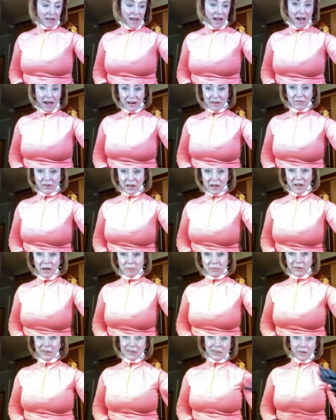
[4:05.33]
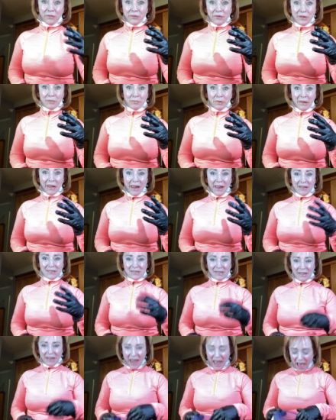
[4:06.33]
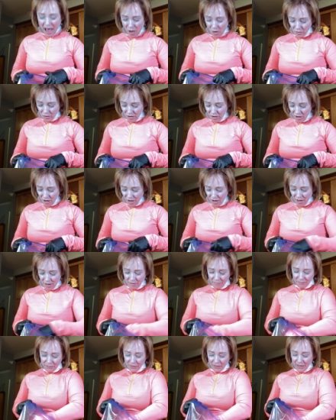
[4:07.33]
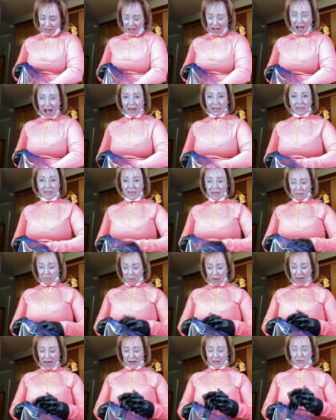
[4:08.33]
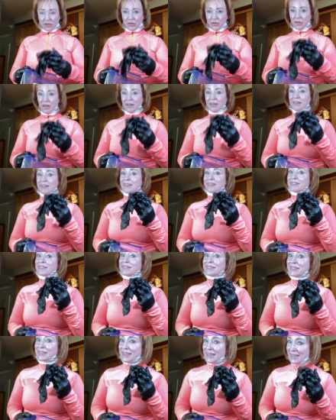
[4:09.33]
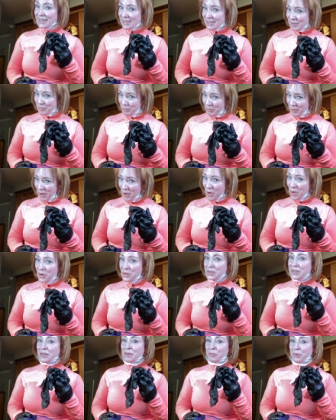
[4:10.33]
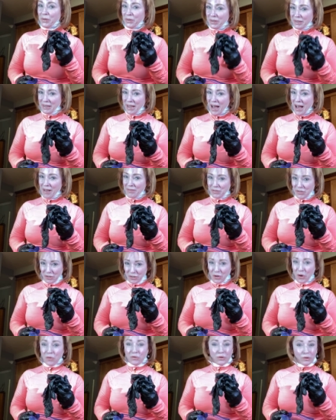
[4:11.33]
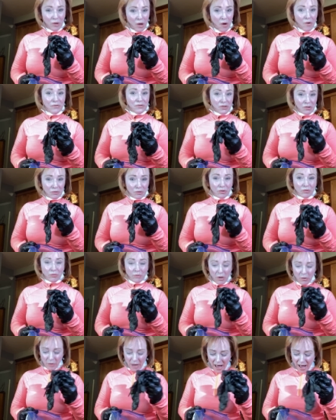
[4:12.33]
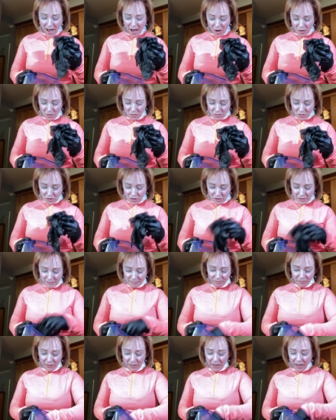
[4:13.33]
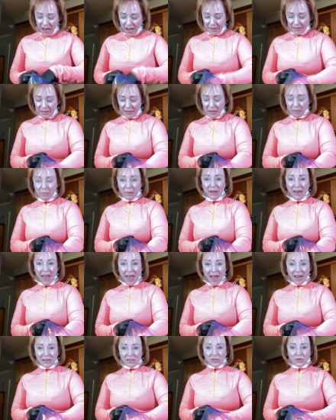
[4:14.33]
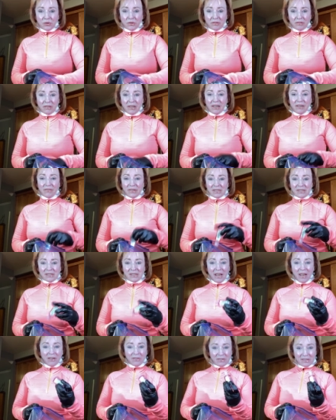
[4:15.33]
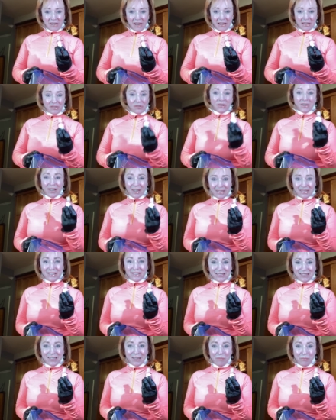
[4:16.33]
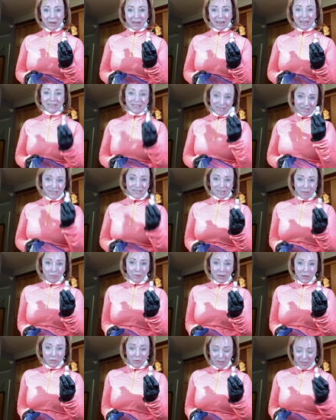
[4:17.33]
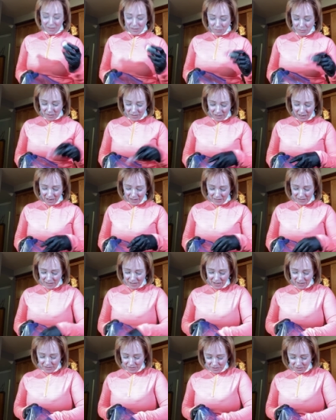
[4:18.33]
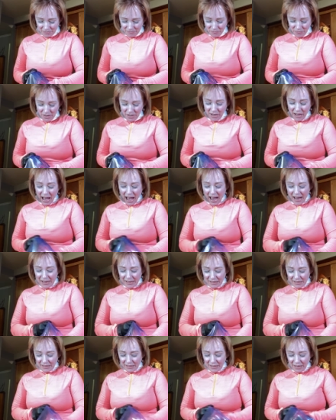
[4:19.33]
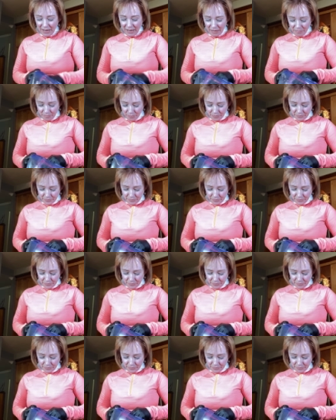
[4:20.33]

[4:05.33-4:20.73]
out of a couple of different plants and alcohol. I keep extra disposable gloves. You know, gloves you throw out. I keep an extra thing of a sanitizer in case I see somebody and somebody wants some sanitizer. I keep